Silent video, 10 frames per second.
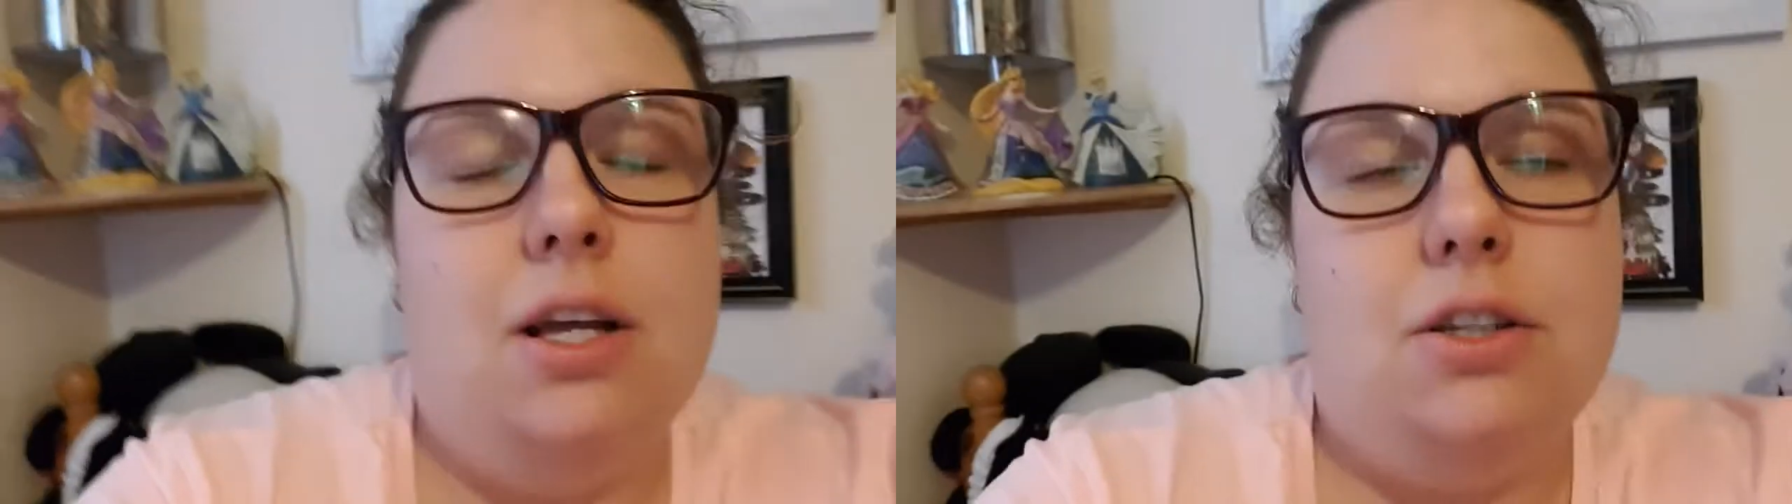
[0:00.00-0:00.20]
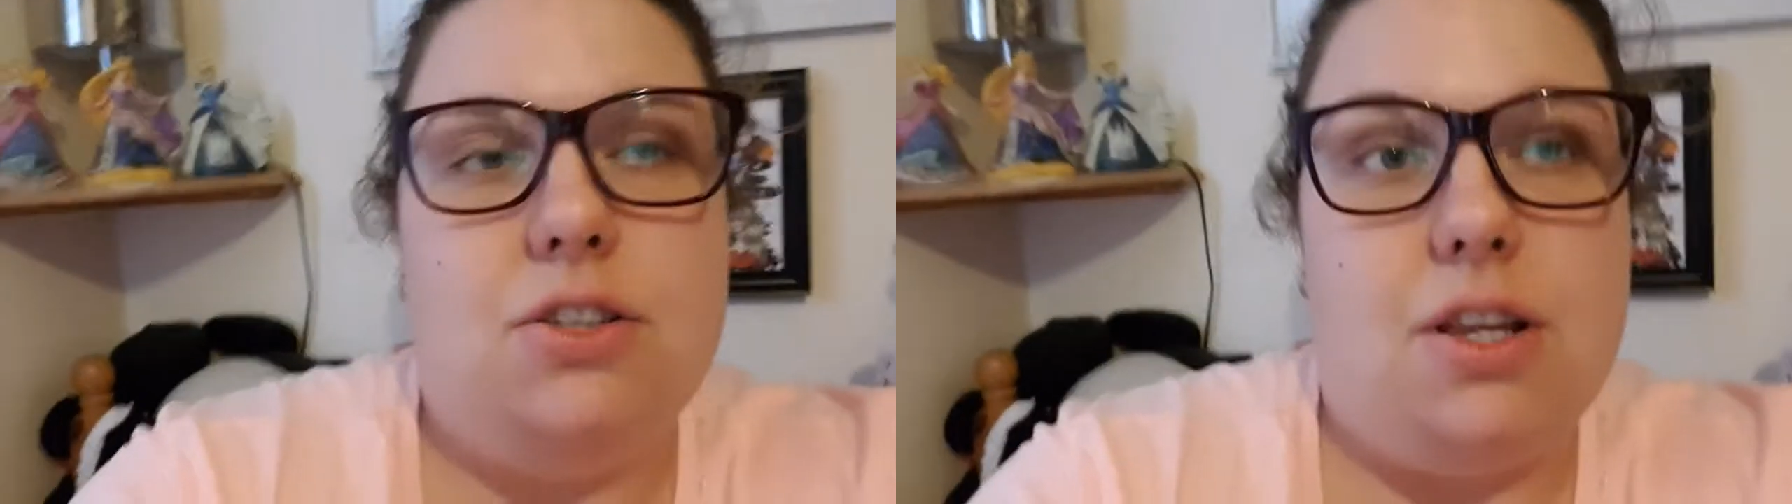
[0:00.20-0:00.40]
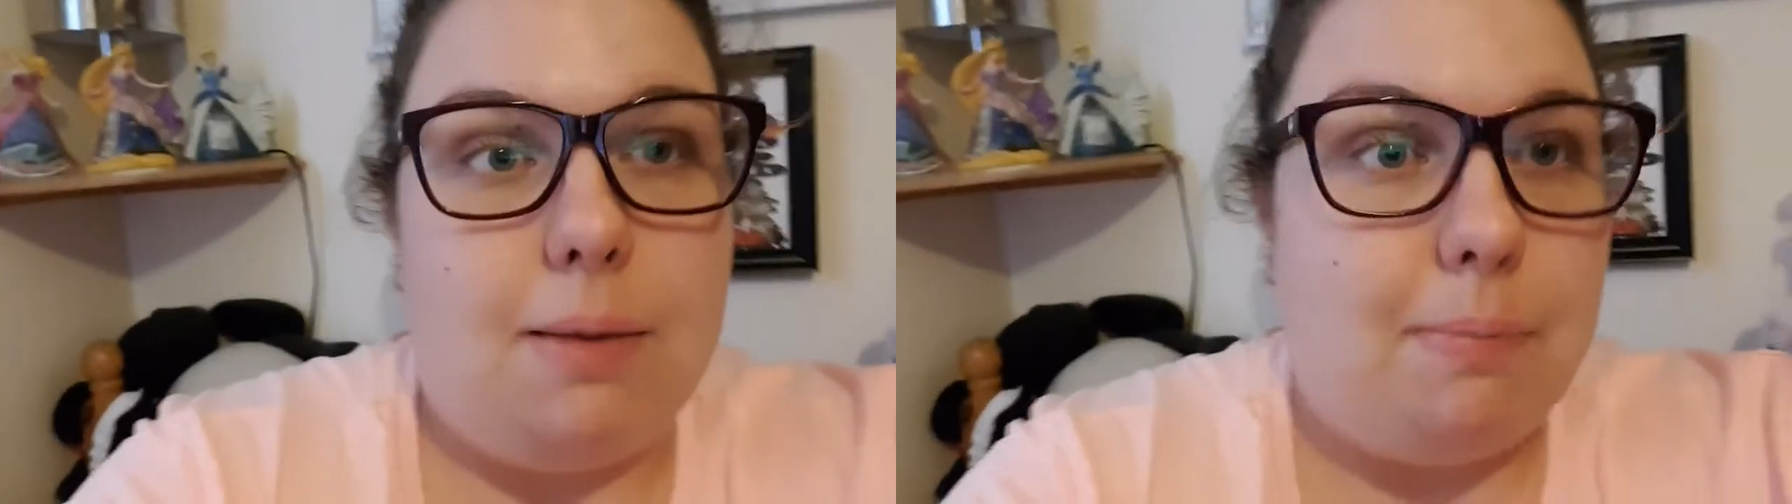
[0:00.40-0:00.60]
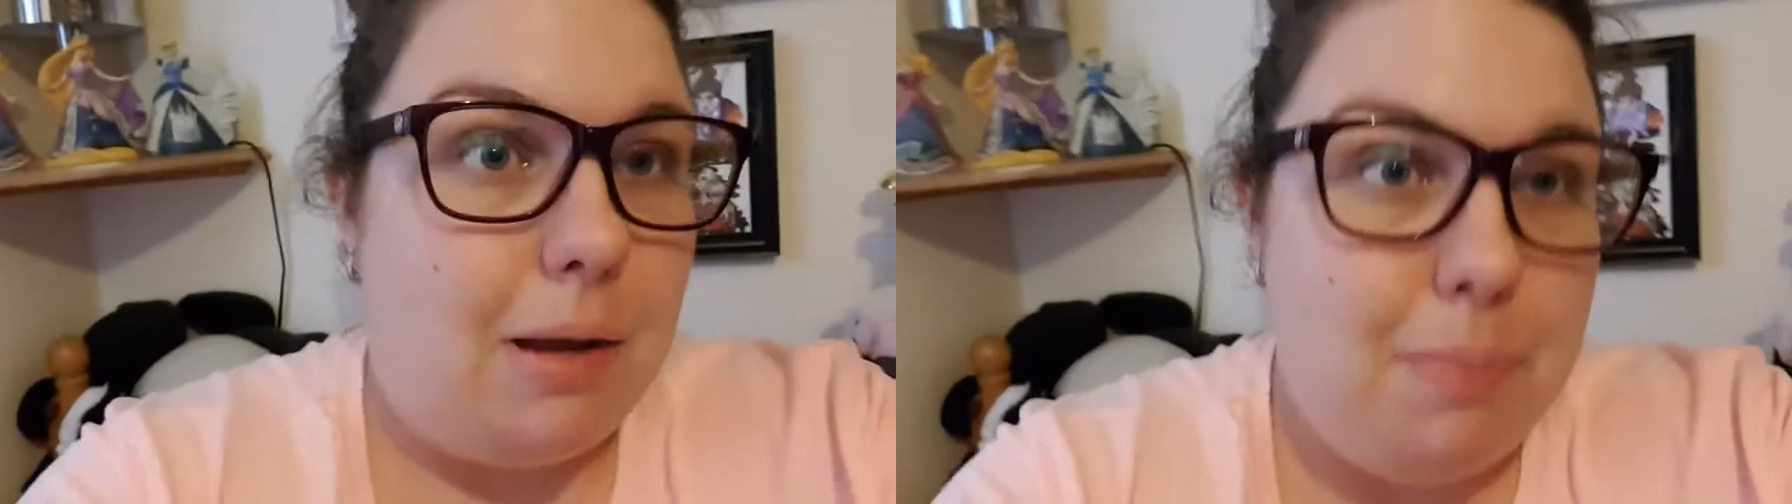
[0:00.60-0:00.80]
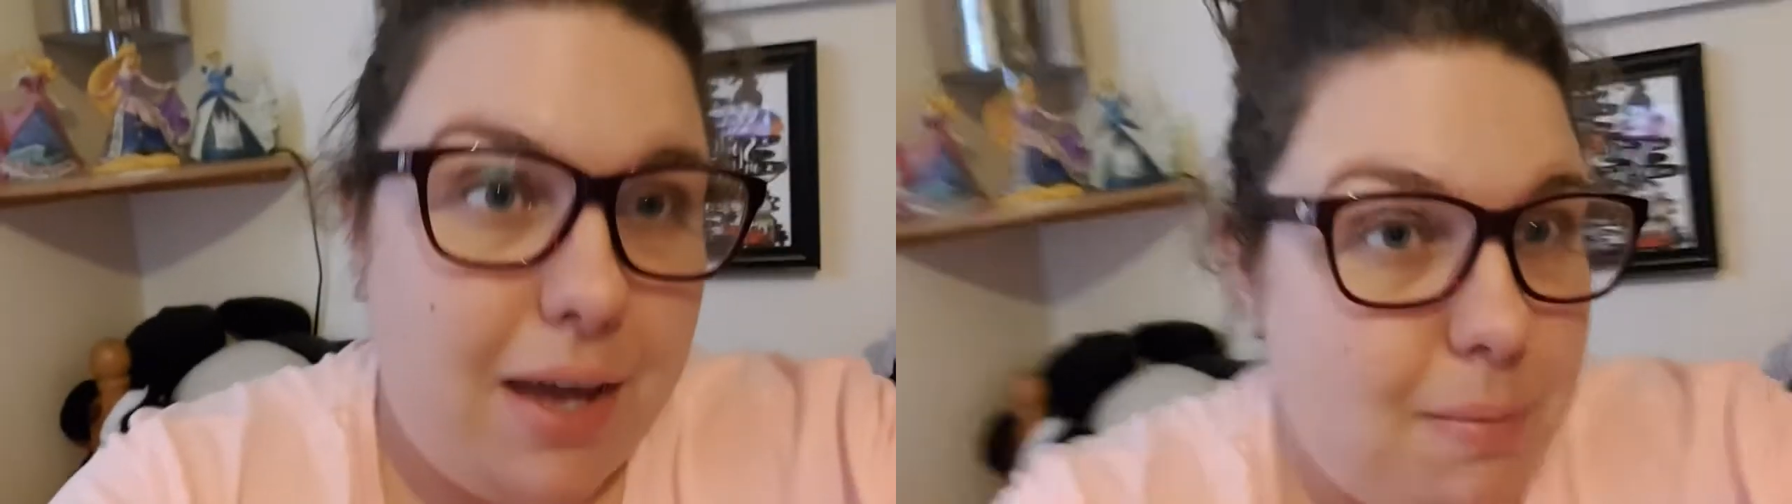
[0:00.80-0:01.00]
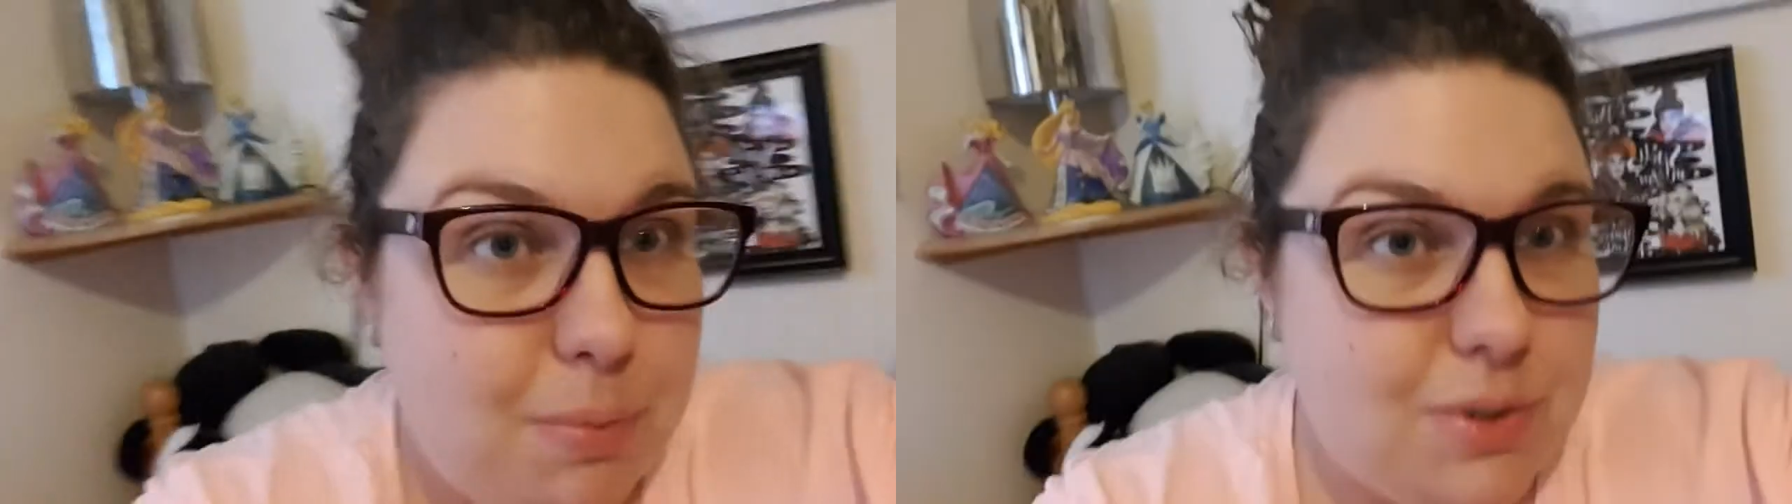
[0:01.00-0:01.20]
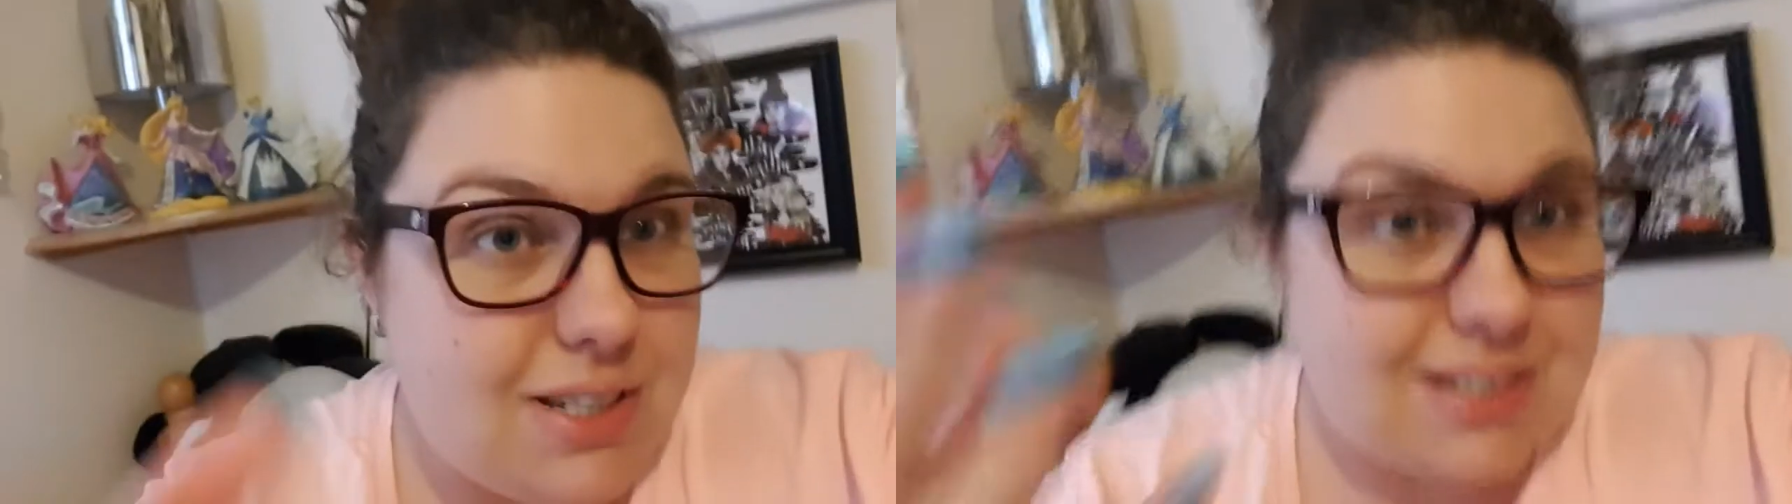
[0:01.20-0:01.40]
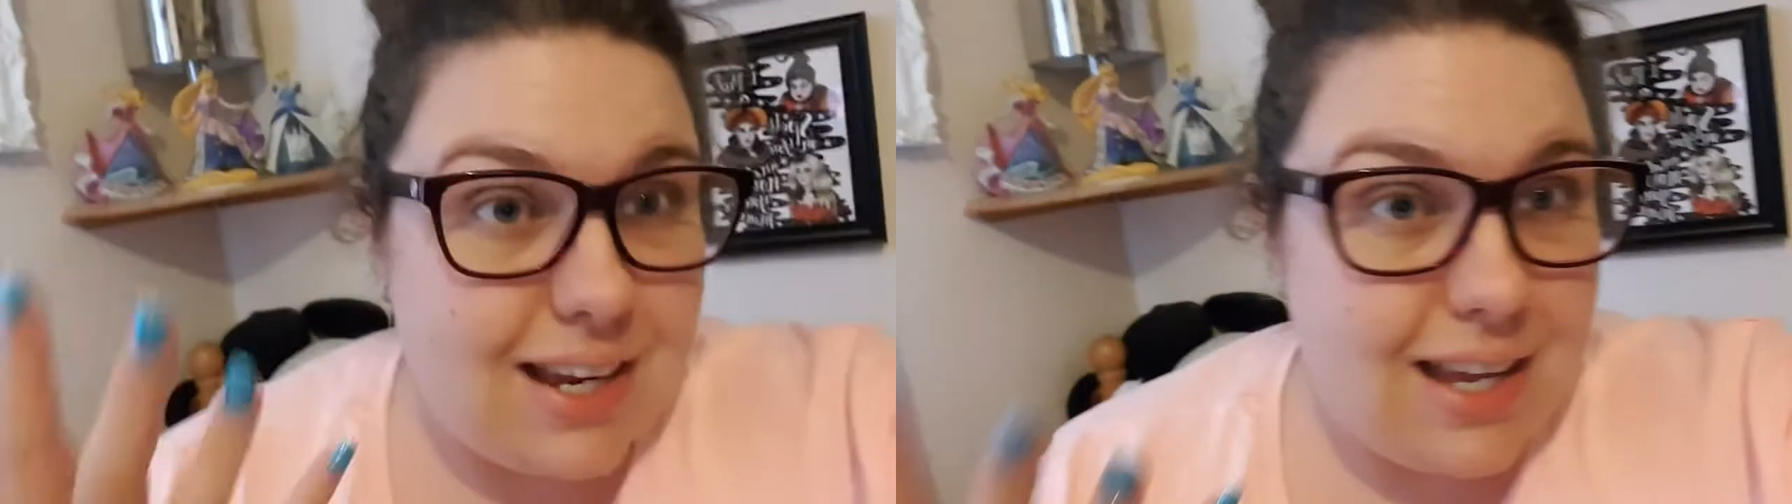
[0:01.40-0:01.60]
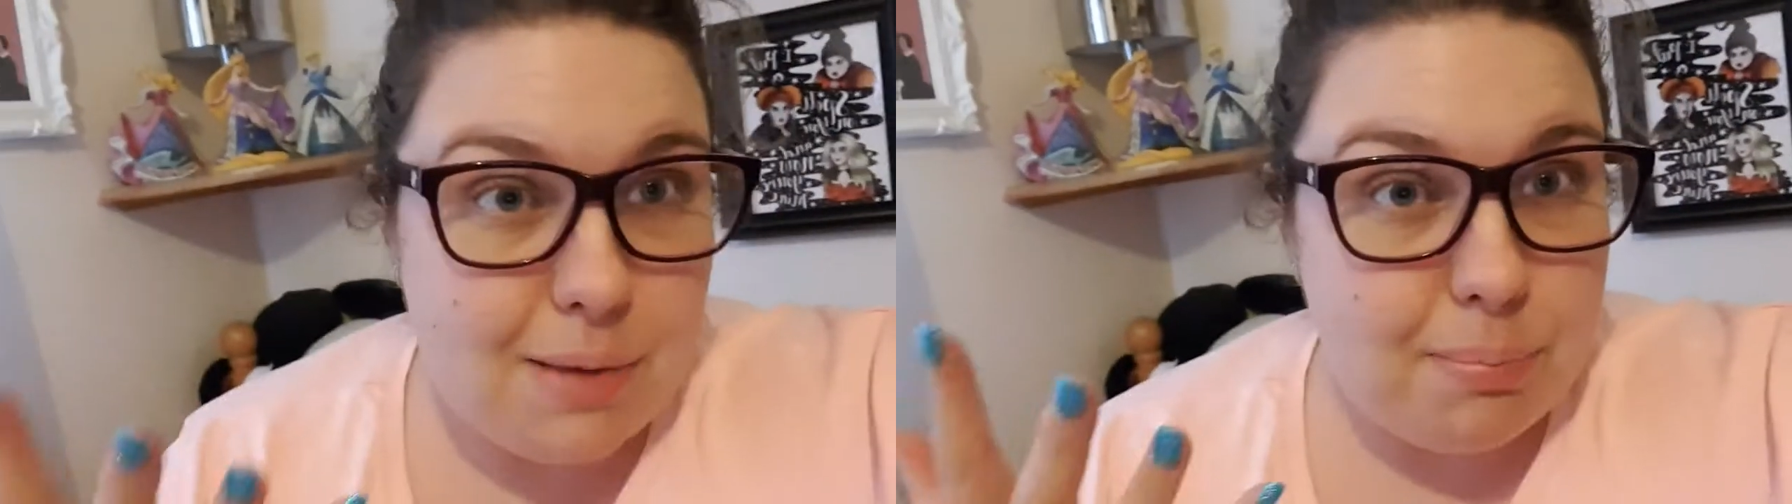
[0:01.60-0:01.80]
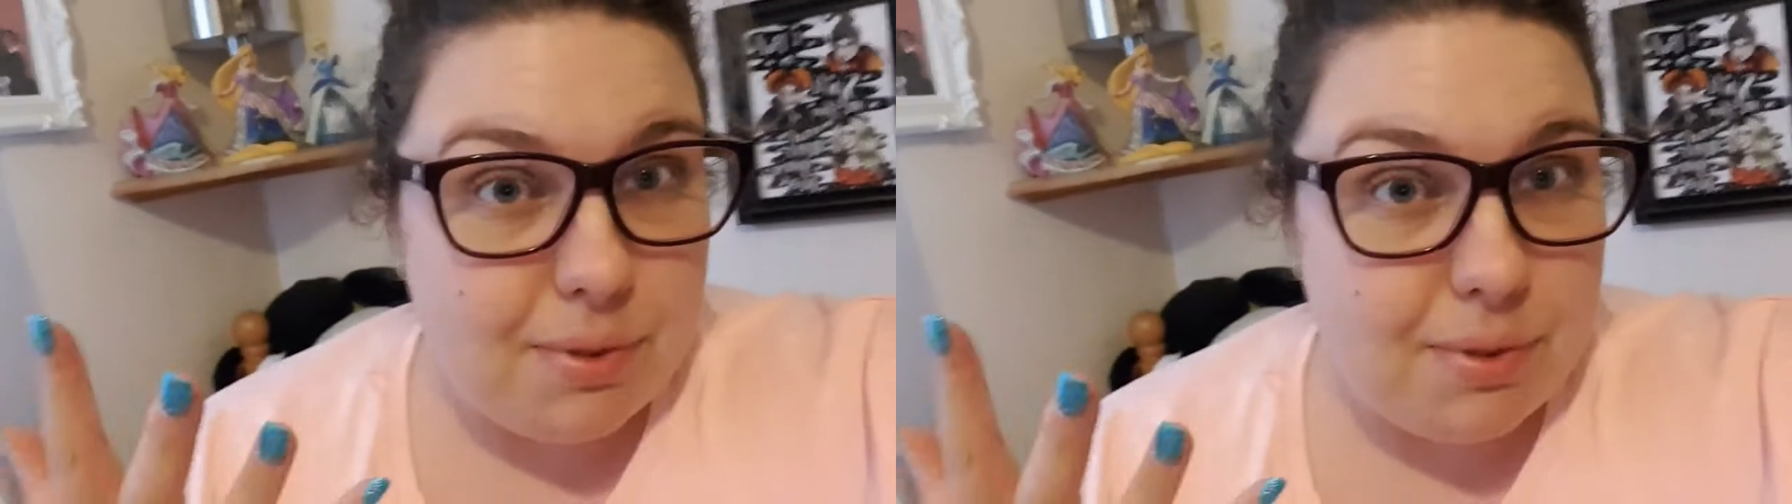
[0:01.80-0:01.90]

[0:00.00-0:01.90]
so that I might be able to sleep.